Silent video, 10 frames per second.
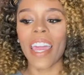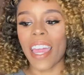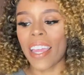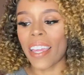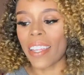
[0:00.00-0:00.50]

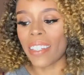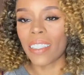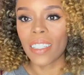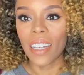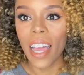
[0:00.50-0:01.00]
And
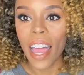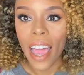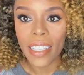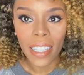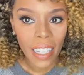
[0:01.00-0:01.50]

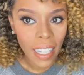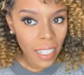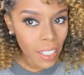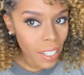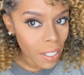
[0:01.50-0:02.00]
as it
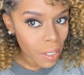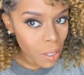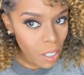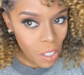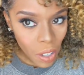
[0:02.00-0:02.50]
continued
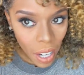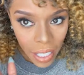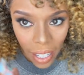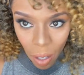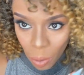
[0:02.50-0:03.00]
to dry
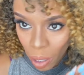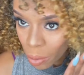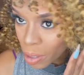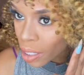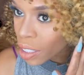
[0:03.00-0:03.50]
down while I
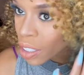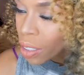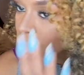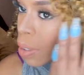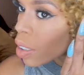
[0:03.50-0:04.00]
was
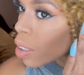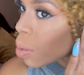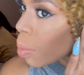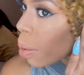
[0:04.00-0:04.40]
continuing to do my